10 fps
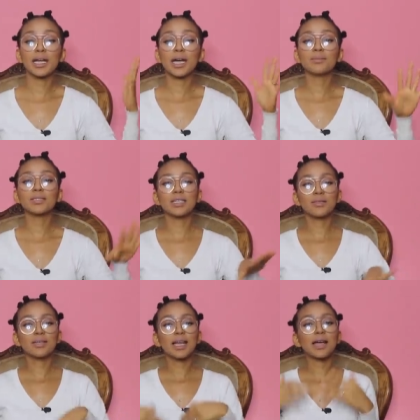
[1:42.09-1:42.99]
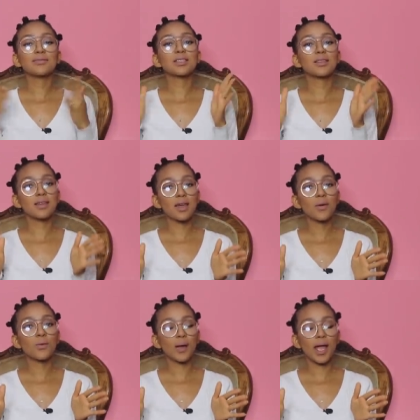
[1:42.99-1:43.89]
incomes and live their lives
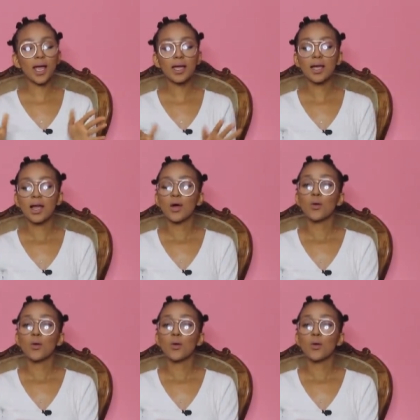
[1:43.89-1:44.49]
their way,